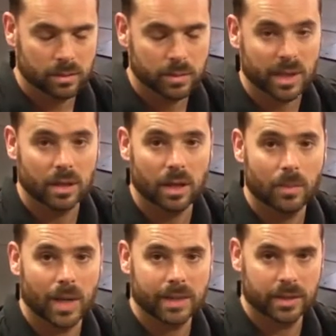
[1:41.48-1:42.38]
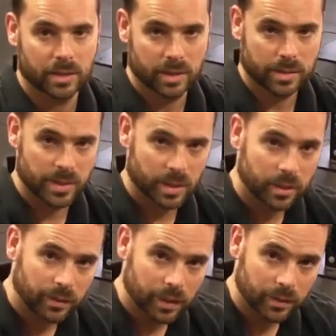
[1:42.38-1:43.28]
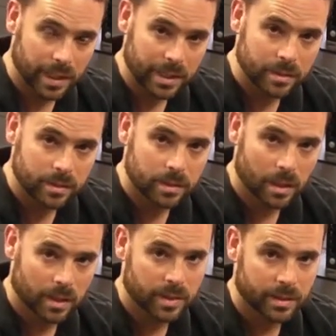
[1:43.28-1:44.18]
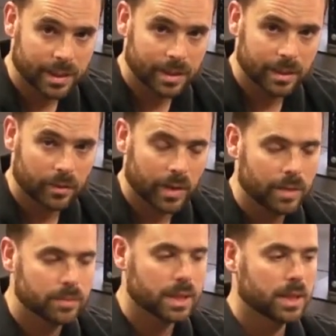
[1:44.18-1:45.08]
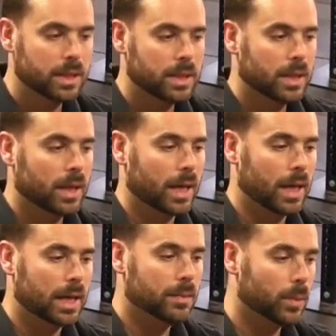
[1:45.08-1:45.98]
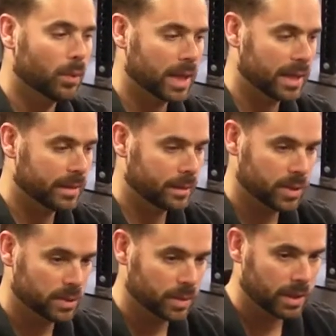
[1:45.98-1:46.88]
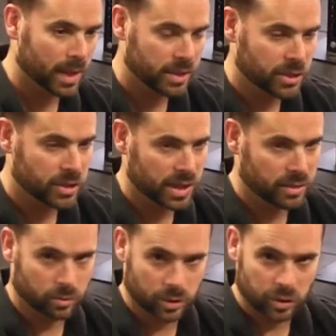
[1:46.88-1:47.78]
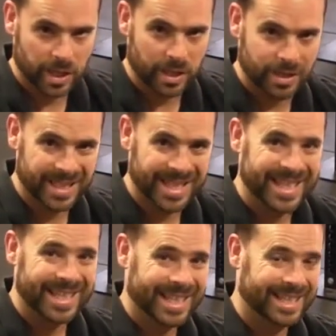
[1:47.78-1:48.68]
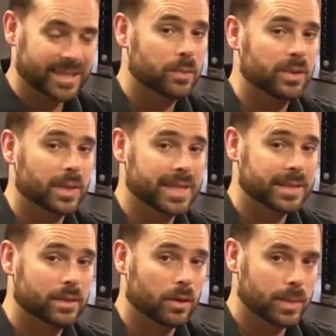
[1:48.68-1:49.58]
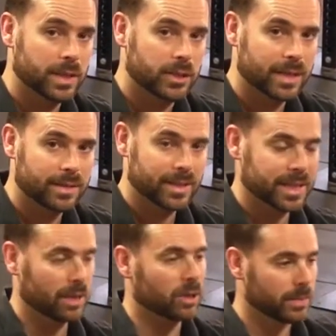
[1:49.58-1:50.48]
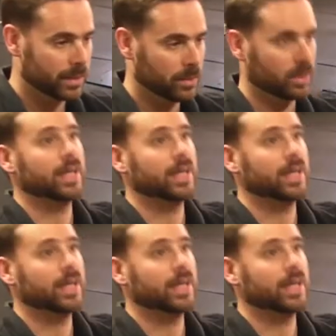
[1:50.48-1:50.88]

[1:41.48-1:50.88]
almost like chiropractic adjustments, like you'll feel things kind of start to click around. But more than anything, just want a nice gentle stretch. And that's obviously why it's got to be gentle. I see a lot of people